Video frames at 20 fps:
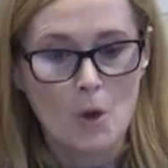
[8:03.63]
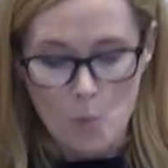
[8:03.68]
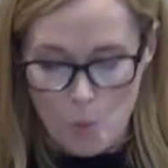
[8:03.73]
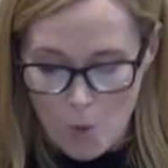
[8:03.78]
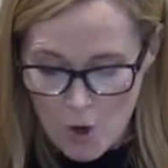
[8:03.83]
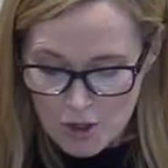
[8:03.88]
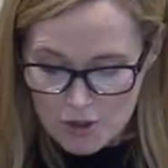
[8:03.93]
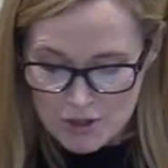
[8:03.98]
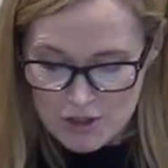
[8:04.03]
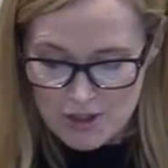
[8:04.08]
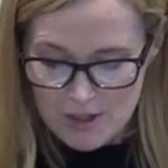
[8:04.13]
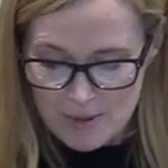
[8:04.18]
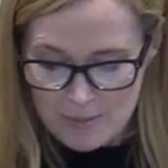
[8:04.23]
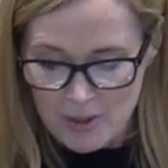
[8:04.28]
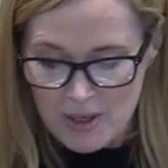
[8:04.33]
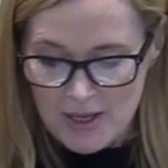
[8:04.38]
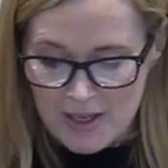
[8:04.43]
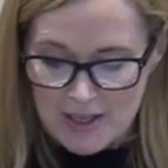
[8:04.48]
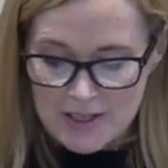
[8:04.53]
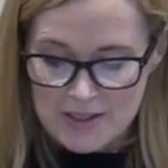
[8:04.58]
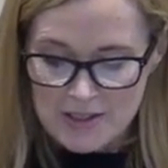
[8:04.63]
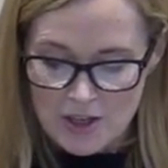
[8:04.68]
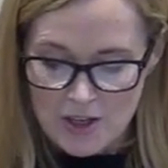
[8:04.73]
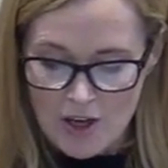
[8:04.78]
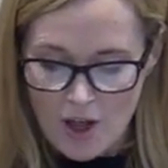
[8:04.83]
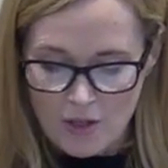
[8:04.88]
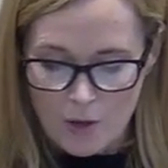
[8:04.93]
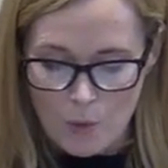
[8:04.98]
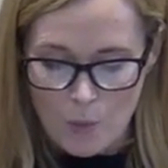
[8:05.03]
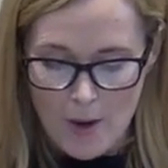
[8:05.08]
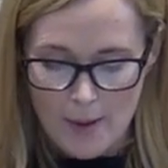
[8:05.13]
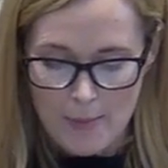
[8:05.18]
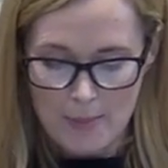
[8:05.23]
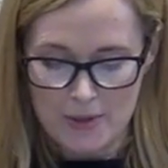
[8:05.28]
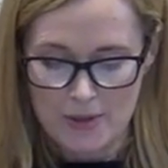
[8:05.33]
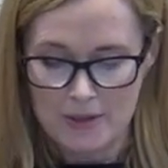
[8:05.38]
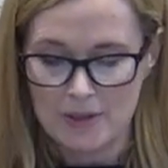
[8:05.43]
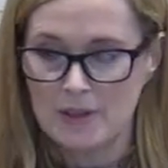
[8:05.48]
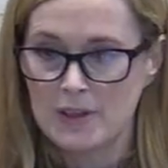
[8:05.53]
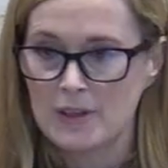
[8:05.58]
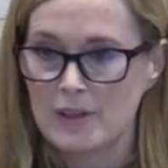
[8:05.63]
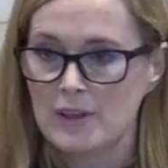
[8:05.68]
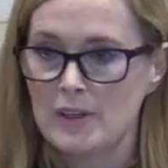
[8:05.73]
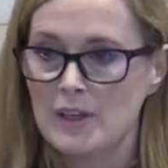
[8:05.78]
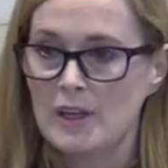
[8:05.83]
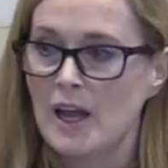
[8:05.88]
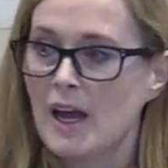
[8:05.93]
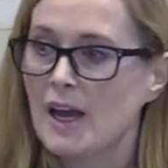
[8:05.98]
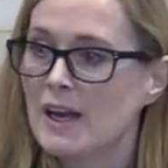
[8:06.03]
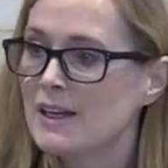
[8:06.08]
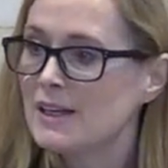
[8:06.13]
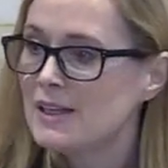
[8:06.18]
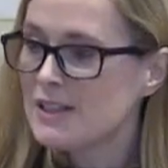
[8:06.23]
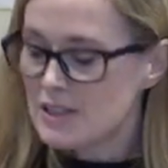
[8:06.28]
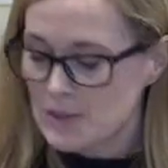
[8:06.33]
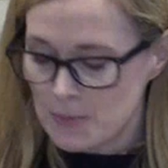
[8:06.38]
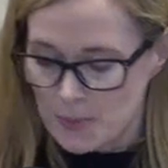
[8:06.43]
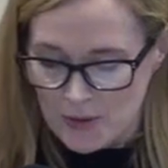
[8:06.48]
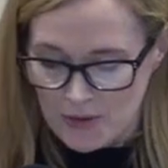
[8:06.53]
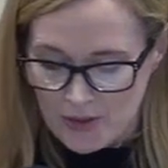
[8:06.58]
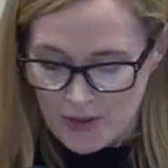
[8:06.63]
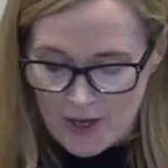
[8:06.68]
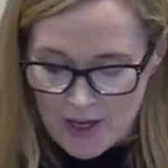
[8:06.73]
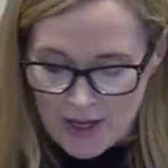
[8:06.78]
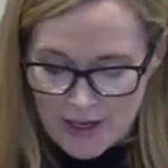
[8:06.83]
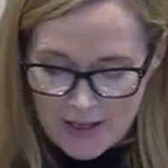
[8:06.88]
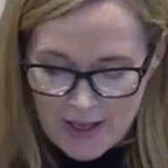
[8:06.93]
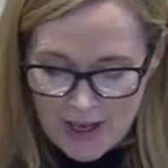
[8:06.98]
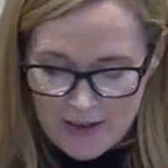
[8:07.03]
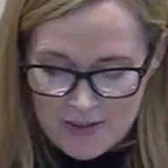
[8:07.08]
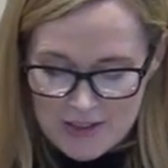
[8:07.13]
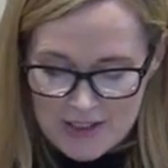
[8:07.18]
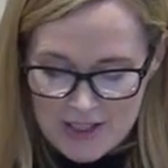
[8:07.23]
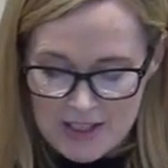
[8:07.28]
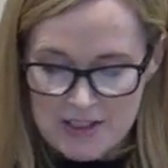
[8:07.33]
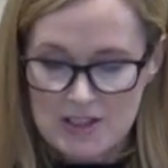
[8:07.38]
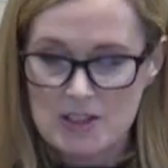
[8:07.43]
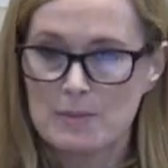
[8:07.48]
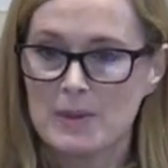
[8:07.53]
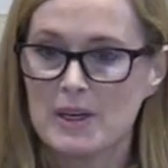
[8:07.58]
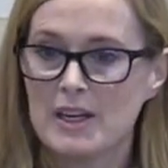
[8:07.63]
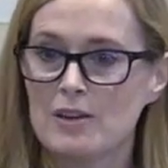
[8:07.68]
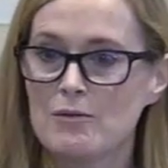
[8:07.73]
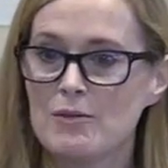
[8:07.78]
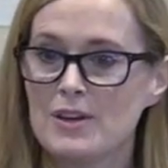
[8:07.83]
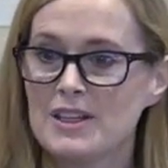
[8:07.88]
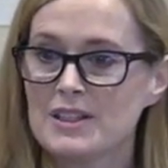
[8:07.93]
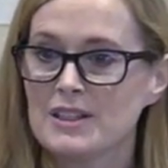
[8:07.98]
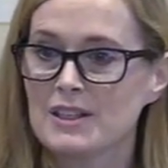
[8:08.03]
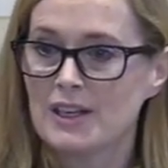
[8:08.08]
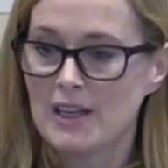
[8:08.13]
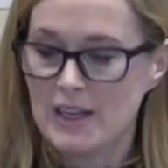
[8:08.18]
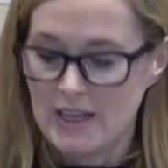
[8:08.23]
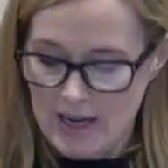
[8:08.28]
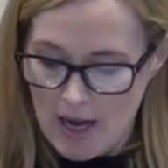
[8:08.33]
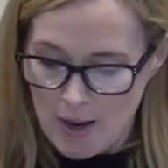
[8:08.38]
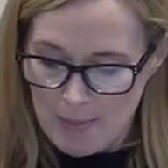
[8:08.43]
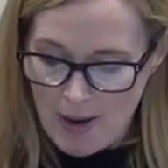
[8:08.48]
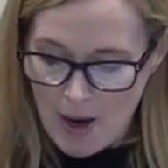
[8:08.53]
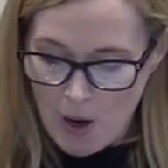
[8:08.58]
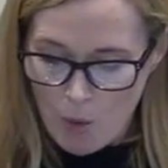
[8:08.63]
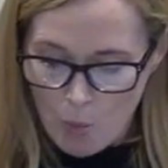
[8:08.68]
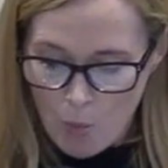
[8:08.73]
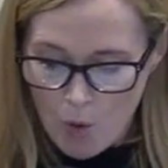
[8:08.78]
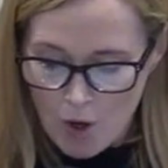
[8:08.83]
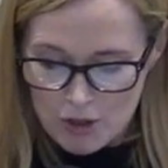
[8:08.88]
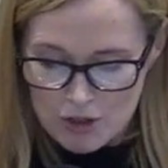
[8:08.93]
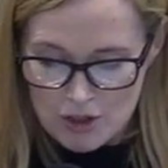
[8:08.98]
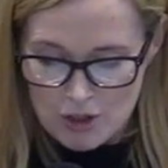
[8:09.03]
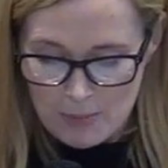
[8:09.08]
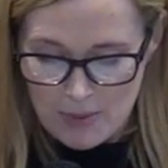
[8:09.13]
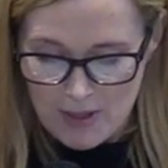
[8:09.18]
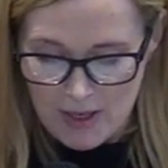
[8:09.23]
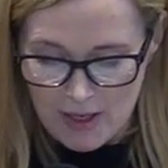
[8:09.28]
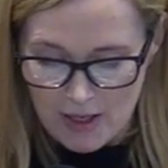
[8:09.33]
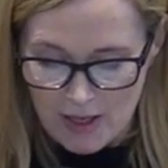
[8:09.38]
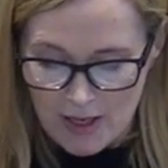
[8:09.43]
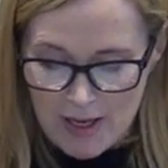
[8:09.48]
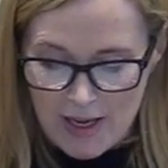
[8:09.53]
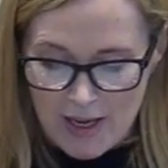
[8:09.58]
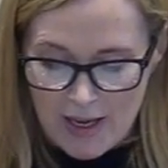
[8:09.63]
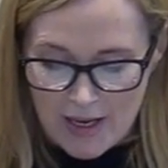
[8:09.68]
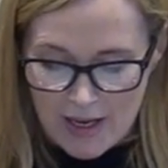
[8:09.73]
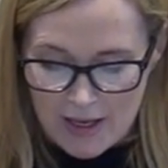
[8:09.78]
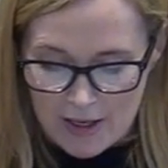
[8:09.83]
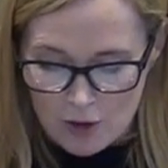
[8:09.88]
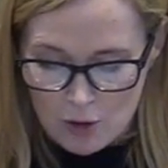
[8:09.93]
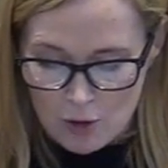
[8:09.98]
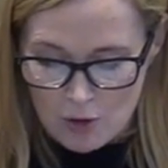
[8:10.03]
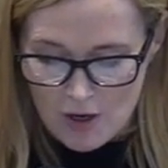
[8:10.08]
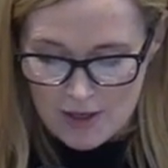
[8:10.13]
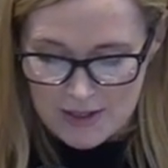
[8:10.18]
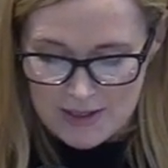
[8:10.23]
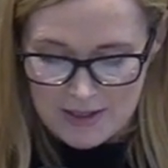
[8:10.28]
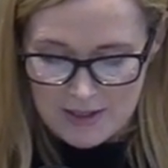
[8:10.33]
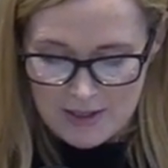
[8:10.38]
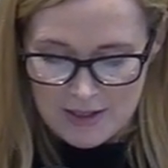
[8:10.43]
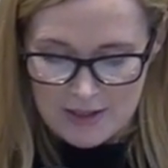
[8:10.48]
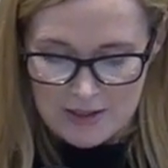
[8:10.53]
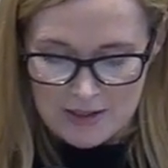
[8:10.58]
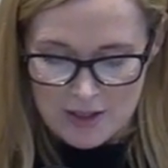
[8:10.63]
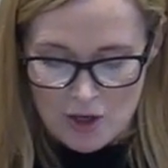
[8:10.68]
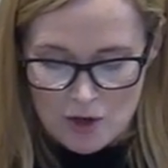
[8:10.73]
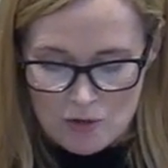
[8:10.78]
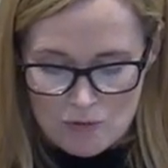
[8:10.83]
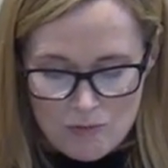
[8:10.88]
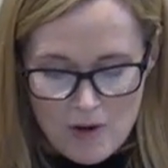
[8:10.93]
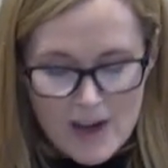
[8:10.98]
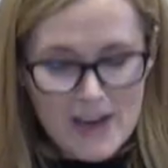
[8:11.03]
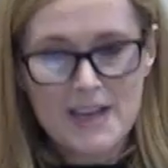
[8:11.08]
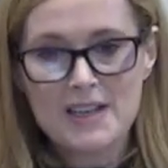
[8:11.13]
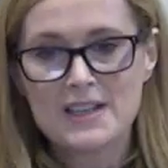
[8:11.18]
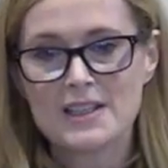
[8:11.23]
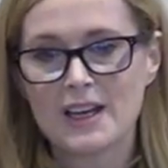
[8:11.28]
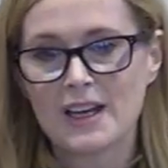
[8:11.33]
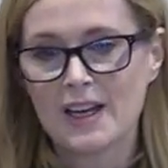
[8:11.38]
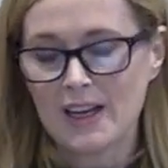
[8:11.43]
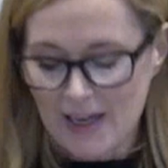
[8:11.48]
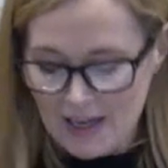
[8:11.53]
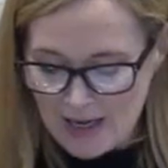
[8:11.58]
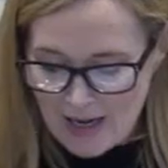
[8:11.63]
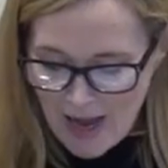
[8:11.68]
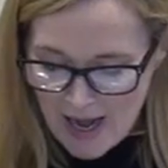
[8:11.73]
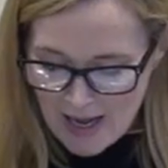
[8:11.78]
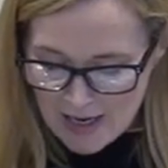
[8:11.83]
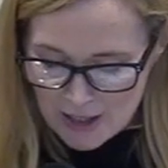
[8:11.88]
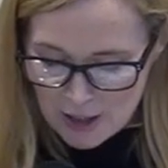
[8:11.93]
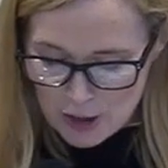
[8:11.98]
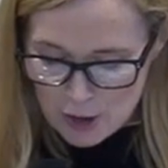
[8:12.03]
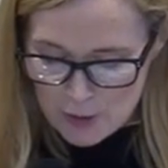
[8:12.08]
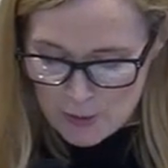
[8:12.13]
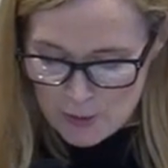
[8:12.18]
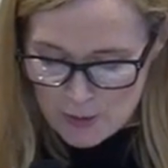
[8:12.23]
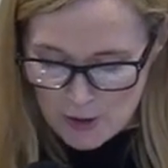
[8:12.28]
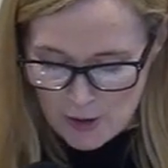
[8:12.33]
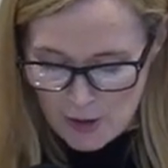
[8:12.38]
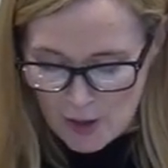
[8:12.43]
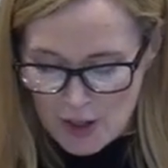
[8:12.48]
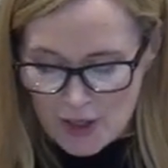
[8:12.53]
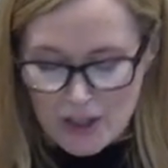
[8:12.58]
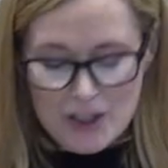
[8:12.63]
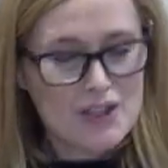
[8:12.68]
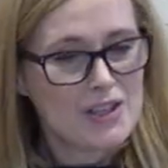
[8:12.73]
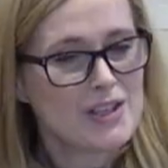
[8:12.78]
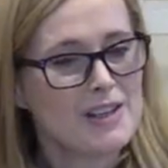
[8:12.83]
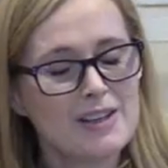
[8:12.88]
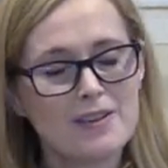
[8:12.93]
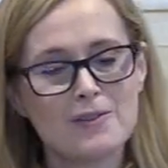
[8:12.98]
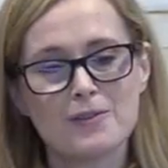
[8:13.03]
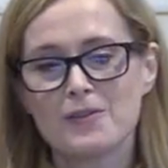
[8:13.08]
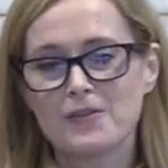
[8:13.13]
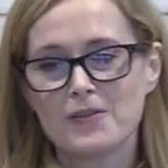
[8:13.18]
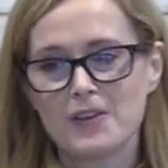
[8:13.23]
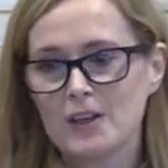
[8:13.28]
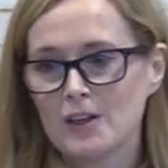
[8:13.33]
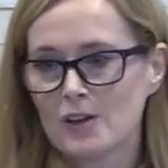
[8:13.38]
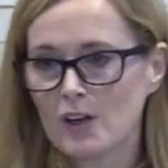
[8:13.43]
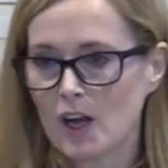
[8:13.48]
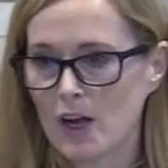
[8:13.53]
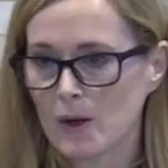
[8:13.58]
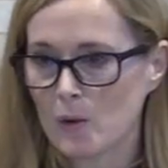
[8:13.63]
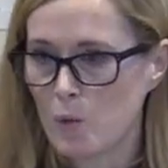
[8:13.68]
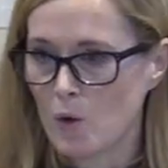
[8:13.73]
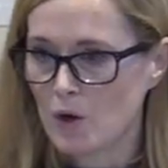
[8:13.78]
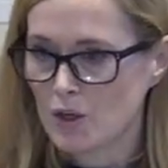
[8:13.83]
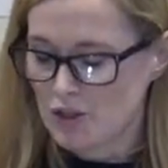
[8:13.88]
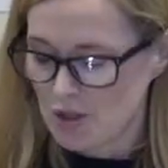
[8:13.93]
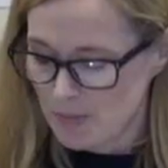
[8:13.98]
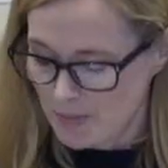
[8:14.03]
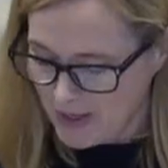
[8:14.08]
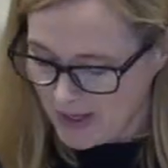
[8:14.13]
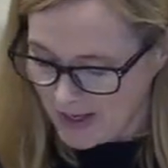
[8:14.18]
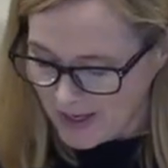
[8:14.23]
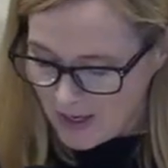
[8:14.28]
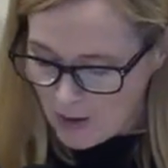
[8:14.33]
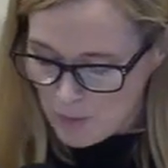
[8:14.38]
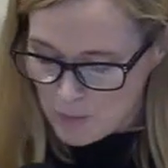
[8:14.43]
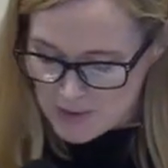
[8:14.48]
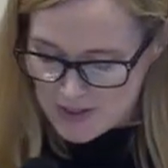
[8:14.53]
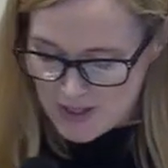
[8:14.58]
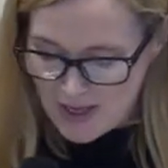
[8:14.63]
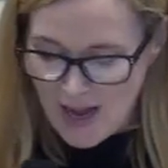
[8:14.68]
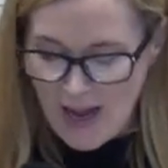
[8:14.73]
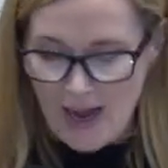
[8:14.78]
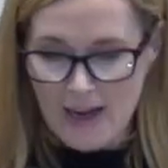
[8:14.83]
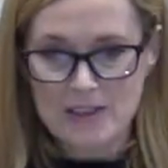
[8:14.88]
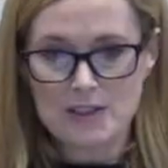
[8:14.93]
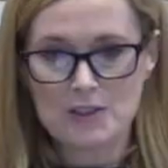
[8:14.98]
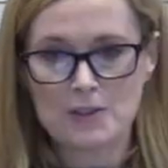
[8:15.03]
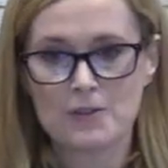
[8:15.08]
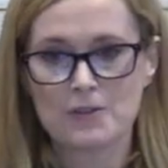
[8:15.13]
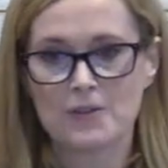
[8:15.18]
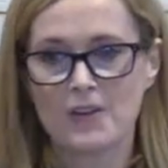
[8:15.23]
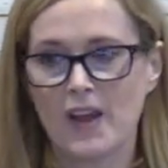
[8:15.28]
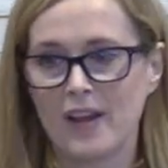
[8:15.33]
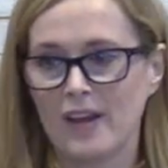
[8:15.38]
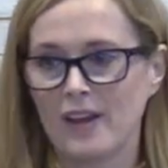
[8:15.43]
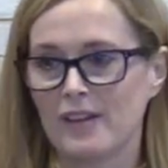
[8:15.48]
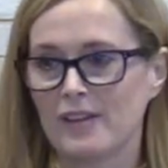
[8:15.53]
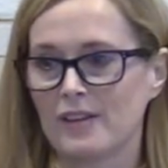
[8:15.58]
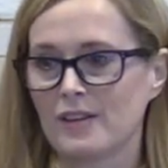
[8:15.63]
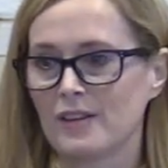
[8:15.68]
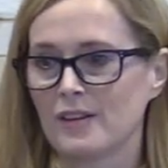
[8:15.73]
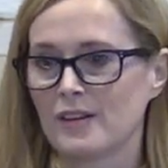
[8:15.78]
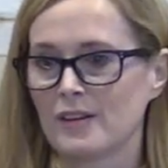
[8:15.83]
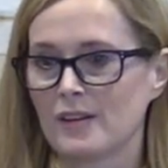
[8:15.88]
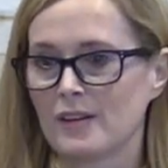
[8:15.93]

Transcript: Worship is another weapon and Elizabeth gave a testimony recently about worshipping in a crisis, raising an alleluia. She didn't feel like worshipping, it was an act of faith.